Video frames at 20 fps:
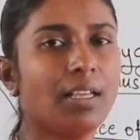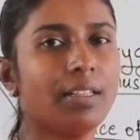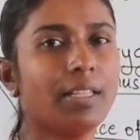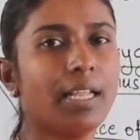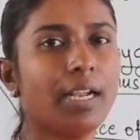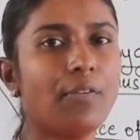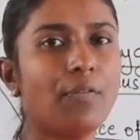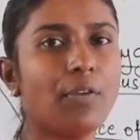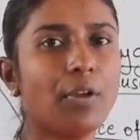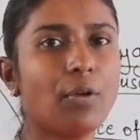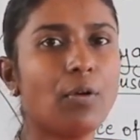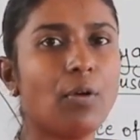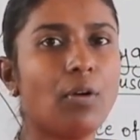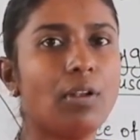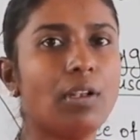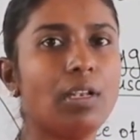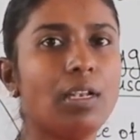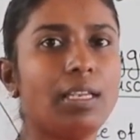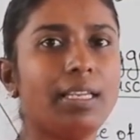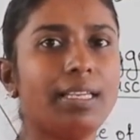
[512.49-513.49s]
That we
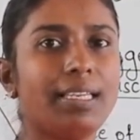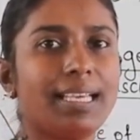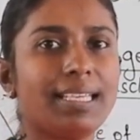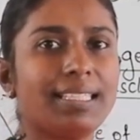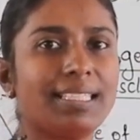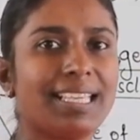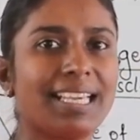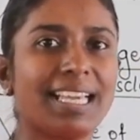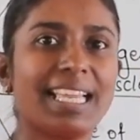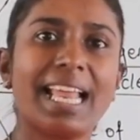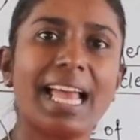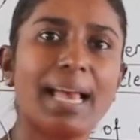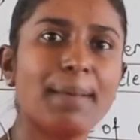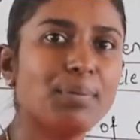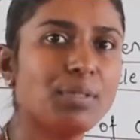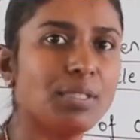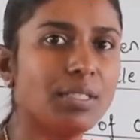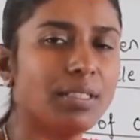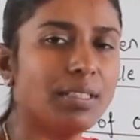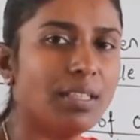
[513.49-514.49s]
call it as
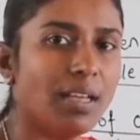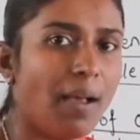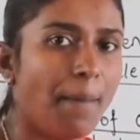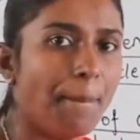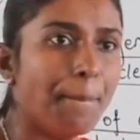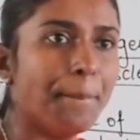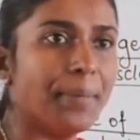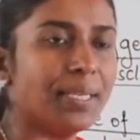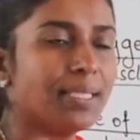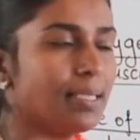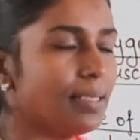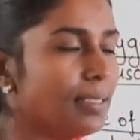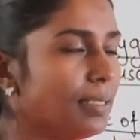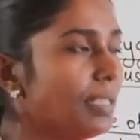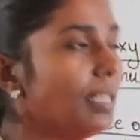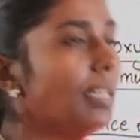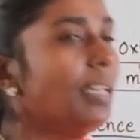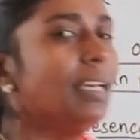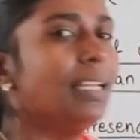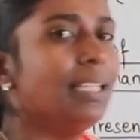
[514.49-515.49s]
cramps in the muscles.